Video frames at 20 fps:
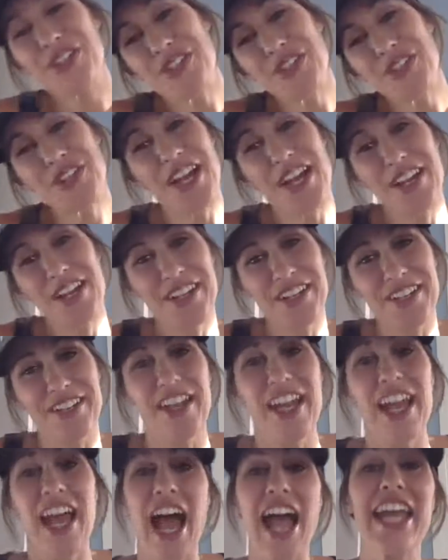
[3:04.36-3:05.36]
Chicago.
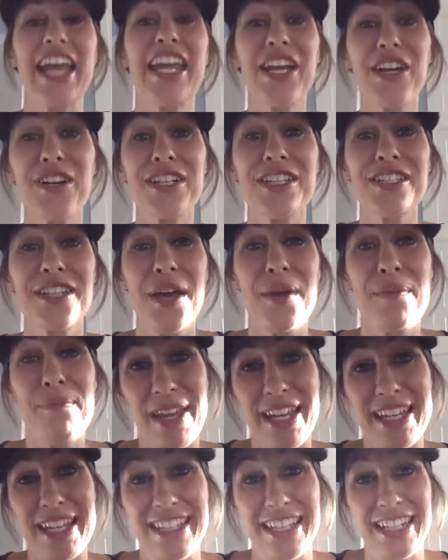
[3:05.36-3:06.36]
I hear it's
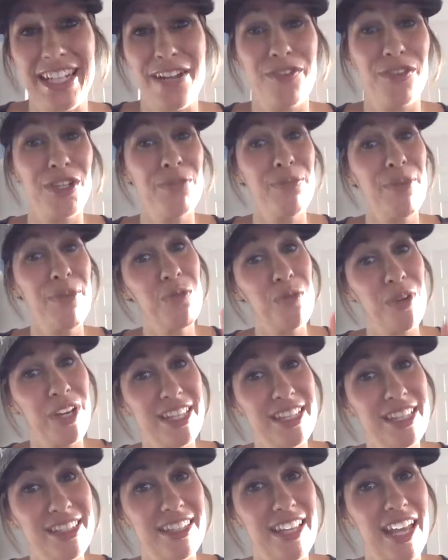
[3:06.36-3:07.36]
amazing. I've only been
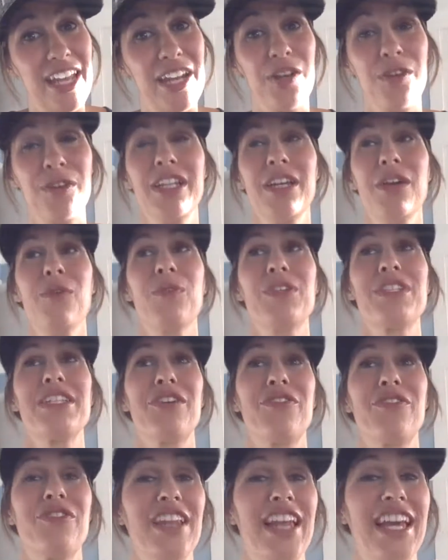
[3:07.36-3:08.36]
once, and I only was
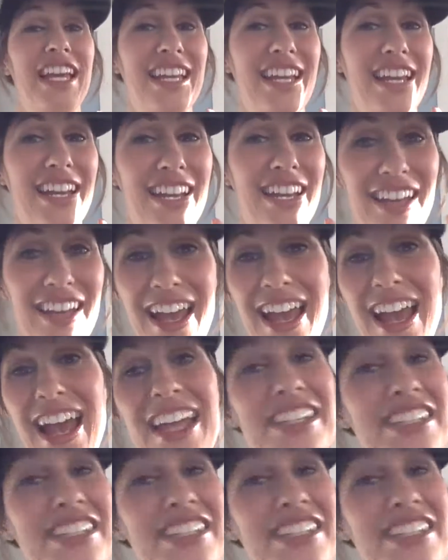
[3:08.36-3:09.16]
there for like a